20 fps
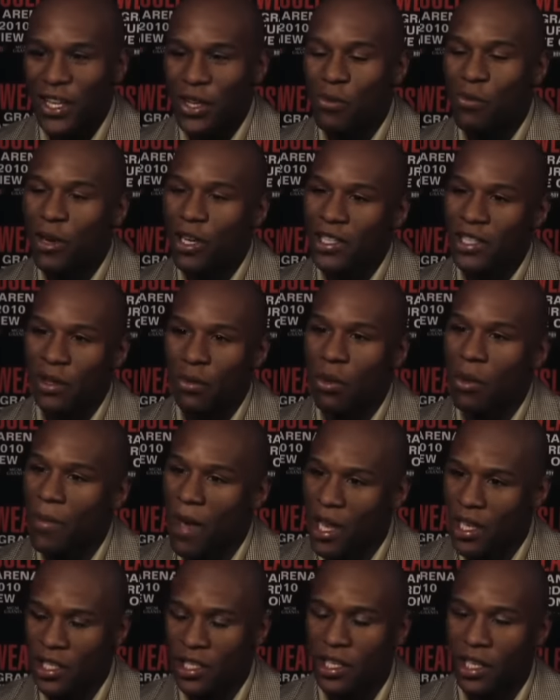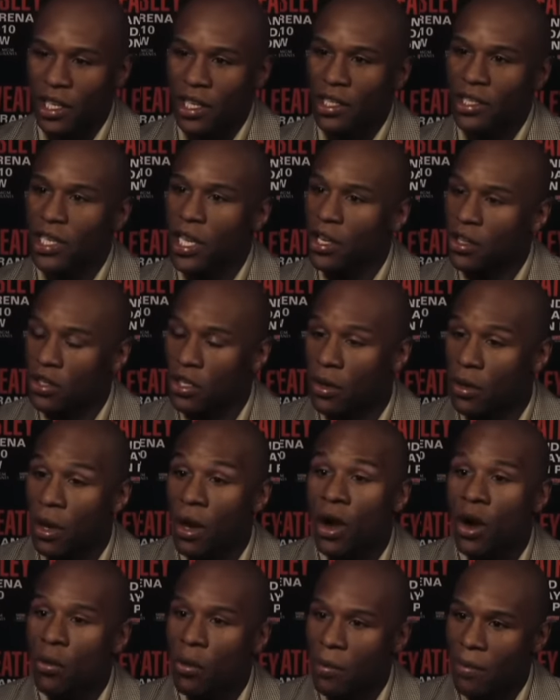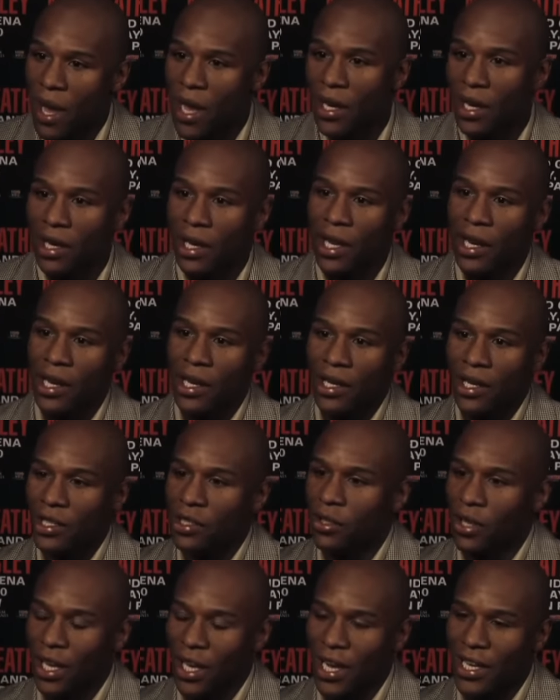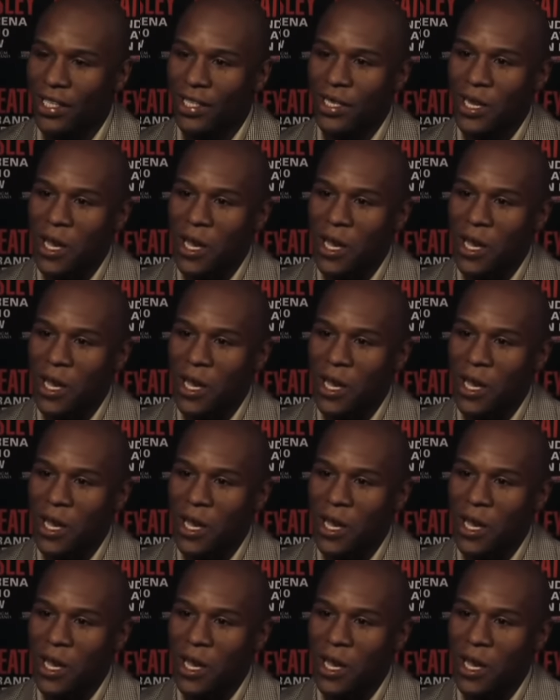you must remain, continue to remain a lady. That's all I got to